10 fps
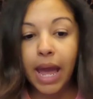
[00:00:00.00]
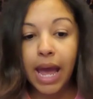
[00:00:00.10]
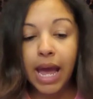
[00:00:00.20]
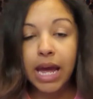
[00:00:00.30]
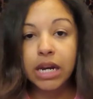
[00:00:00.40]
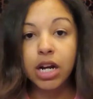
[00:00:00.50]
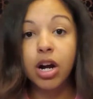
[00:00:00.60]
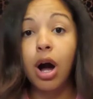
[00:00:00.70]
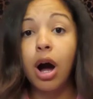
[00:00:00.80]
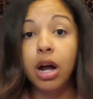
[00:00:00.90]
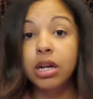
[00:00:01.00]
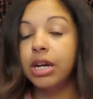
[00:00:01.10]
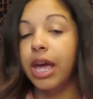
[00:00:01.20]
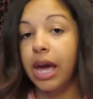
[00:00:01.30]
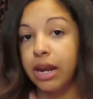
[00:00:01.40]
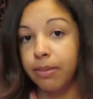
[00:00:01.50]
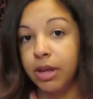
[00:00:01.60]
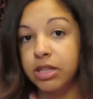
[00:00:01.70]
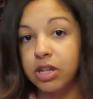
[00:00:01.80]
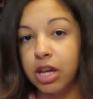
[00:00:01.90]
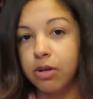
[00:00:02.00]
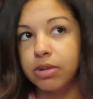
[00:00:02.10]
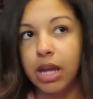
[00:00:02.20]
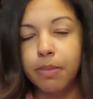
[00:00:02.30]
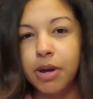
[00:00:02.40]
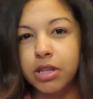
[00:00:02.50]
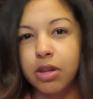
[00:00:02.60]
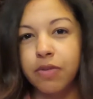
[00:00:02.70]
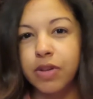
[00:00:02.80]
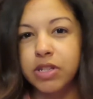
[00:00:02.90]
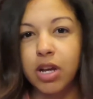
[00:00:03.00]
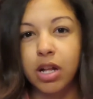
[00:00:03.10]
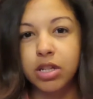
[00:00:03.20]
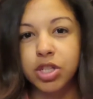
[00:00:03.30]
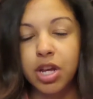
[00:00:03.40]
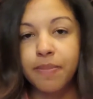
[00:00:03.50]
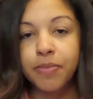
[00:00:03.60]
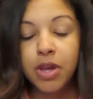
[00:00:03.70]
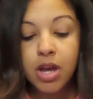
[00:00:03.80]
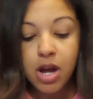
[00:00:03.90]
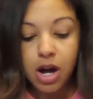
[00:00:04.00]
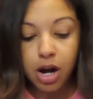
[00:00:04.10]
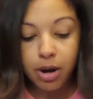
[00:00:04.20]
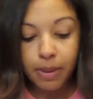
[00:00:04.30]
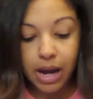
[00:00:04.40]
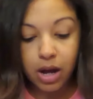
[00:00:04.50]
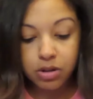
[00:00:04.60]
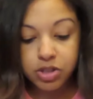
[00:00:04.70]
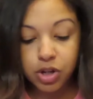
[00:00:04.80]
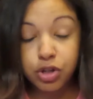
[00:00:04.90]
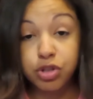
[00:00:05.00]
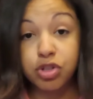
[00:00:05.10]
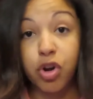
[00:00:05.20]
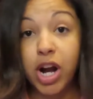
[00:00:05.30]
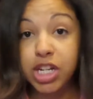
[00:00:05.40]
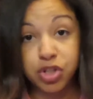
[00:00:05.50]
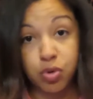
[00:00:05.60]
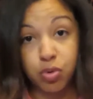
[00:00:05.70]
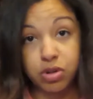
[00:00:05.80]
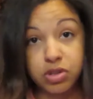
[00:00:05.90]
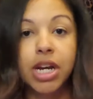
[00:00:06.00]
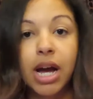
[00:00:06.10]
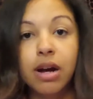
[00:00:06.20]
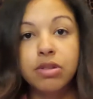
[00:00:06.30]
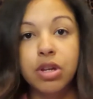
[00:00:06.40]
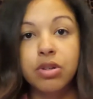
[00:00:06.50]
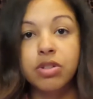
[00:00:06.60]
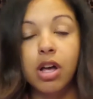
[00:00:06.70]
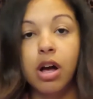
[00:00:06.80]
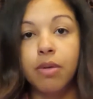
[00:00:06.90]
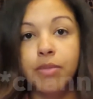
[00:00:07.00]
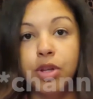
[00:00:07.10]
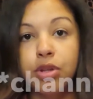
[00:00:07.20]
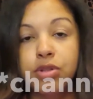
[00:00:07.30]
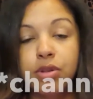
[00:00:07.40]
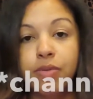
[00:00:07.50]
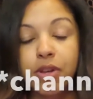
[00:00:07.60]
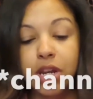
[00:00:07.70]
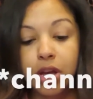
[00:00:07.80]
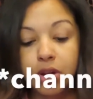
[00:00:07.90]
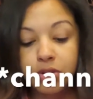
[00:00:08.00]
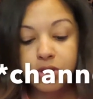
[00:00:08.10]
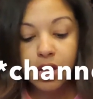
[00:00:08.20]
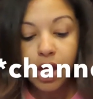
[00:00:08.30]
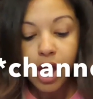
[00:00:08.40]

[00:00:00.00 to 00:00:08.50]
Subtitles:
and Khan Academy to help with like pathophysiology. I also used Crash Course. Check out those YouTube videos.